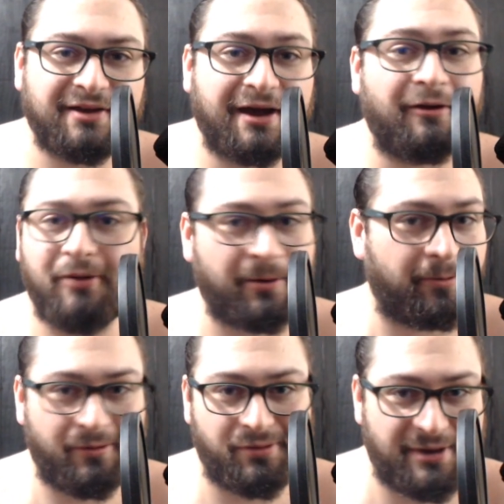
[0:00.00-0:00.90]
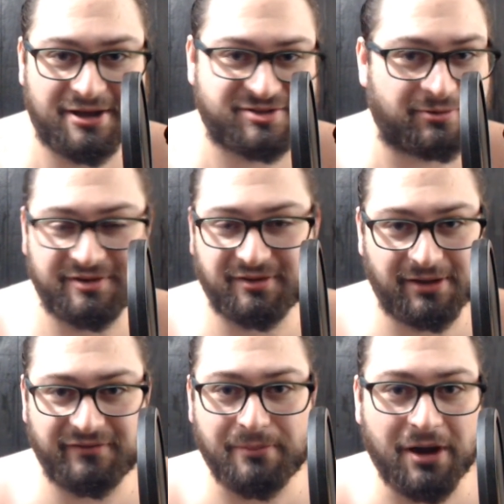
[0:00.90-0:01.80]
I don't know the backstory to Love
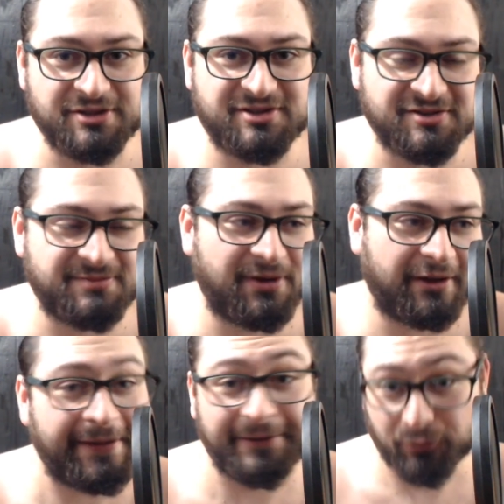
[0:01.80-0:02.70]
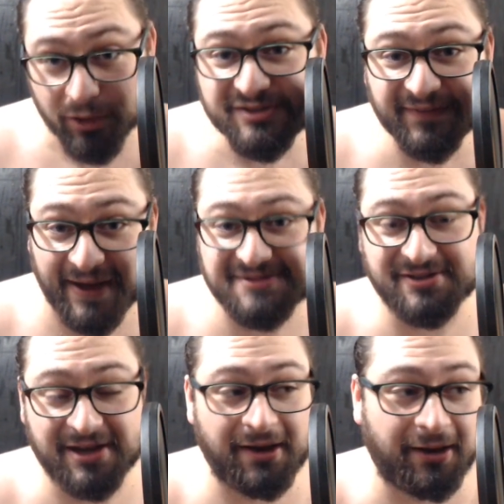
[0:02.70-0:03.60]
and Monsters, but it looks
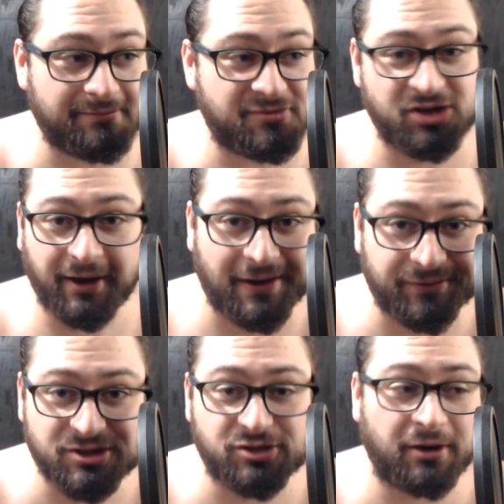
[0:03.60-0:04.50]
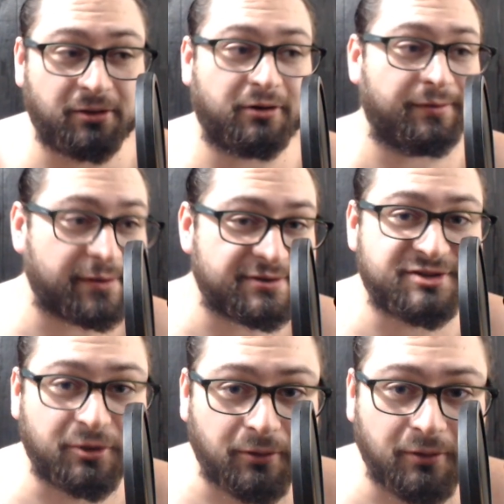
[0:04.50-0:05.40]
fascinating. Check out the trailer. It looks
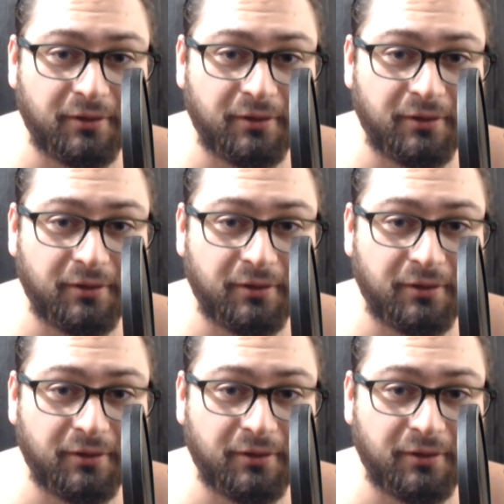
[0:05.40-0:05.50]
cool.